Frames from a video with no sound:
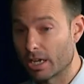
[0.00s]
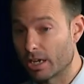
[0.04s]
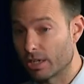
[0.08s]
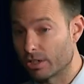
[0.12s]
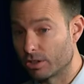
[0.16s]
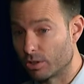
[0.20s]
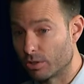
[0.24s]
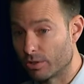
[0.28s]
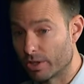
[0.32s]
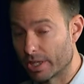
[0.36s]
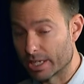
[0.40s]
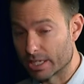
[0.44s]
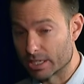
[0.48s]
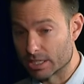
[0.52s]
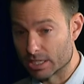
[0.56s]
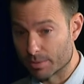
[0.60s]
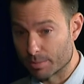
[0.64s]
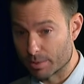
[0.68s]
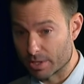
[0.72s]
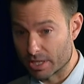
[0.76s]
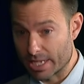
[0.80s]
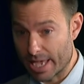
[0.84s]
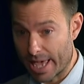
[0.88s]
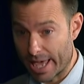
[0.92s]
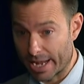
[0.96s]
do they
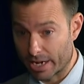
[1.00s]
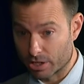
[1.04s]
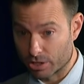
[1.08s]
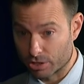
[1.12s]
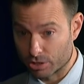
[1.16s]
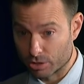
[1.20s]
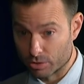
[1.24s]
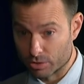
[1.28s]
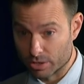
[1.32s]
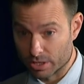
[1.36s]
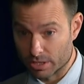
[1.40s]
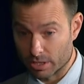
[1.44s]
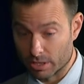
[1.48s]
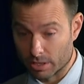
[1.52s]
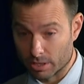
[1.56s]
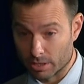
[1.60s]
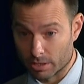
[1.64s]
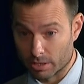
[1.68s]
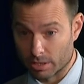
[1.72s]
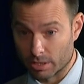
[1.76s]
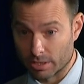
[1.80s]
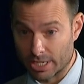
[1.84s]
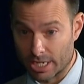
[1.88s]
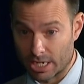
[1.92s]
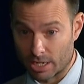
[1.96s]
exhibit the attitudes that the,
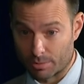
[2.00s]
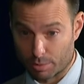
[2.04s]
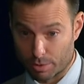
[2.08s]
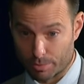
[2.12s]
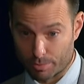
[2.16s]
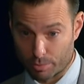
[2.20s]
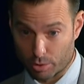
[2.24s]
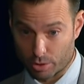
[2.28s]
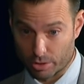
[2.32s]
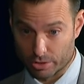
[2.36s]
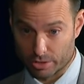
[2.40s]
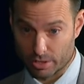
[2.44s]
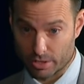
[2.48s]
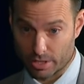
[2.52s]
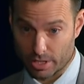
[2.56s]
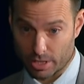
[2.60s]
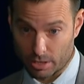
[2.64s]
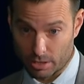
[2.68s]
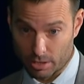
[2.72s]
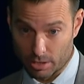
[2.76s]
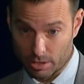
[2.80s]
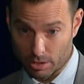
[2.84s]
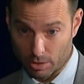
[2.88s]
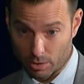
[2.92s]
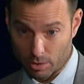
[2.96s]
the data purports that they
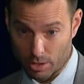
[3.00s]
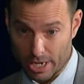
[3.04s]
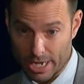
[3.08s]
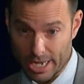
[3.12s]
do.